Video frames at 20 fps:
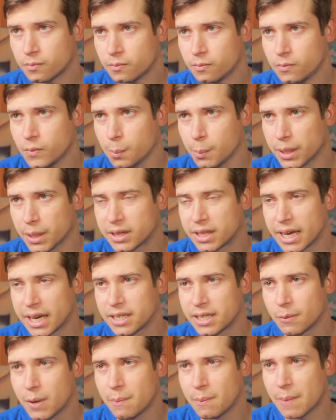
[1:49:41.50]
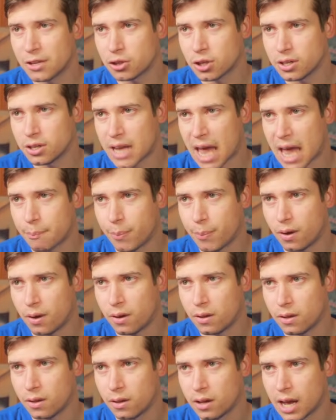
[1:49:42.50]
But then, did we mention
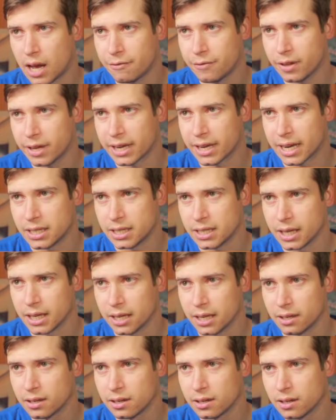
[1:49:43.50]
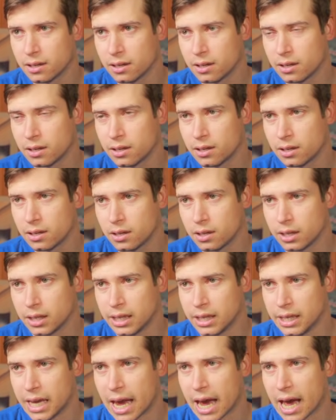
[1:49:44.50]
Napball? I feel like I did.
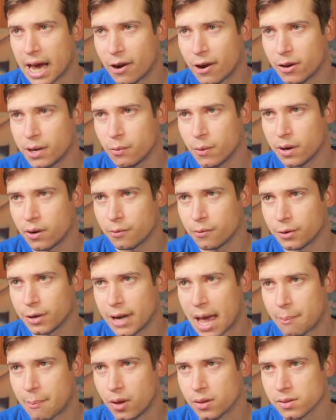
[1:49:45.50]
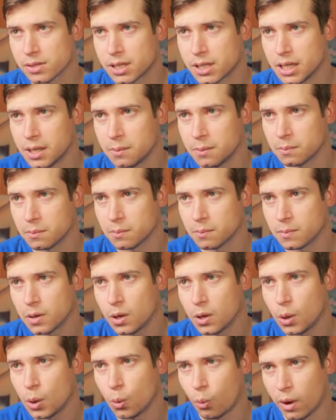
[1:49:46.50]
Yeah, I already went over Napball's team.
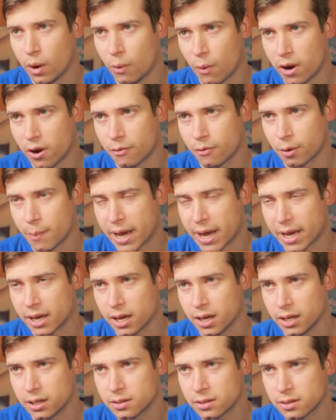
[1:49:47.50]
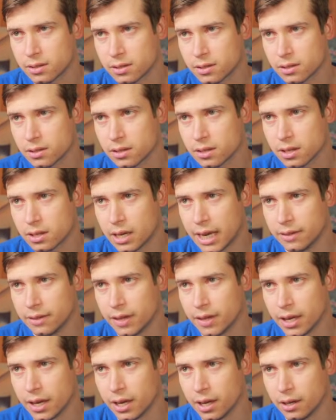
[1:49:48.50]
We went over my cunt. And
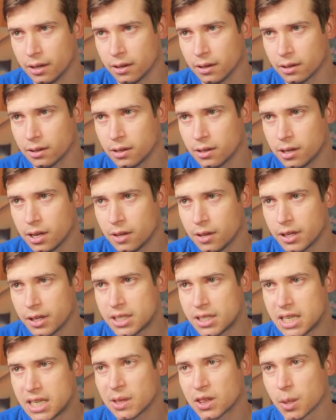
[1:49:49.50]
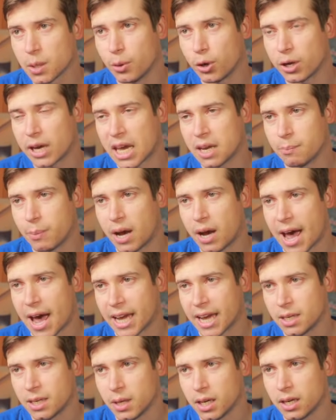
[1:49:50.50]
then the team at the bookend
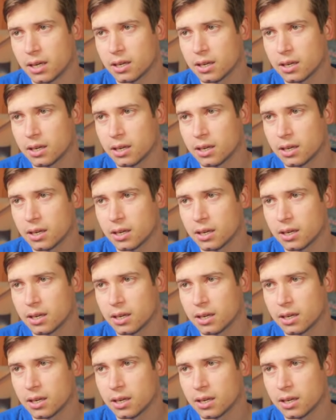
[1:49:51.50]
behind me